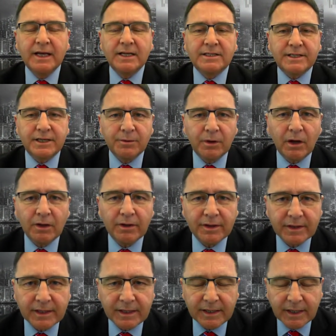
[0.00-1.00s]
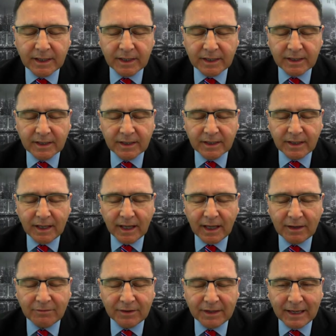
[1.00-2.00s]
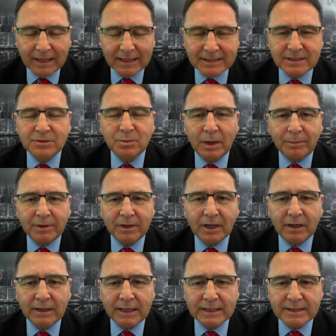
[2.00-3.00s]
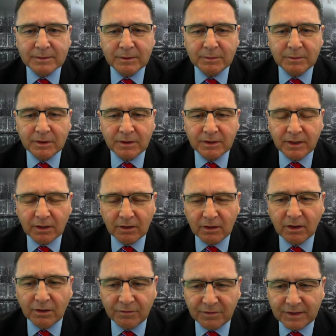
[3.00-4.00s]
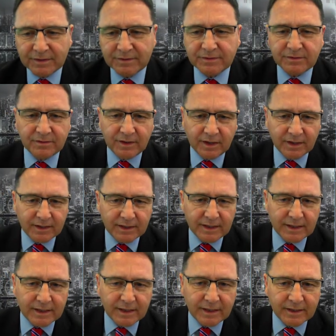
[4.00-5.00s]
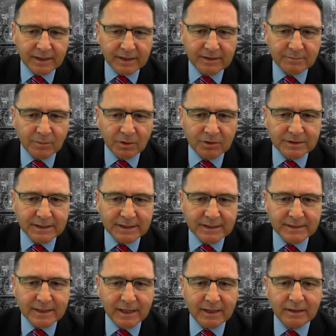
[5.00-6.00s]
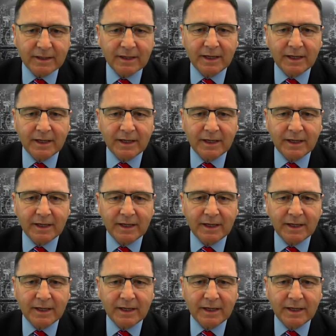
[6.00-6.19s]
See you all at the live analysis webinar later, where we look at a lot of this in more detail